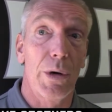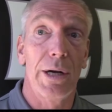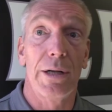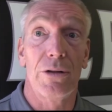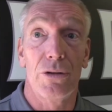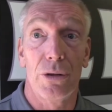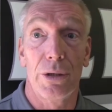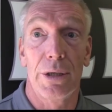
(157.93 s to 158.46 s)
what
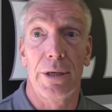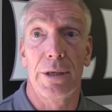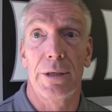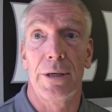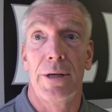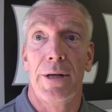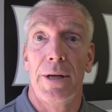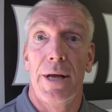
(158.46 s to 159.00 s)
it took
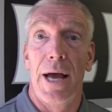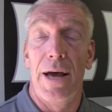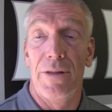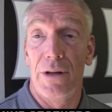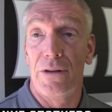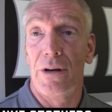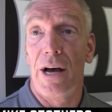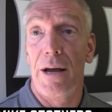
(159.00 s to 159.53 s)
and
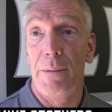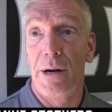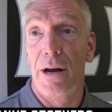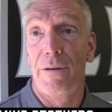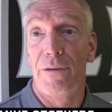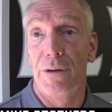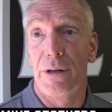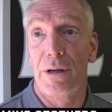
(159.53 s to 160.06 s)
the time and
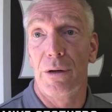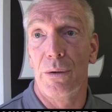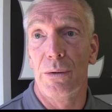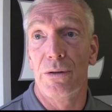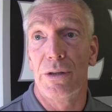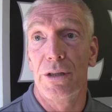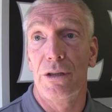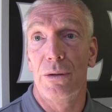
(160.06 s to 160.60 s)
effort that
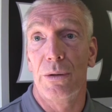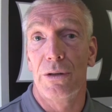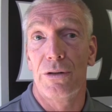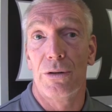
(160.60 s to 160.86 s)
goes into it.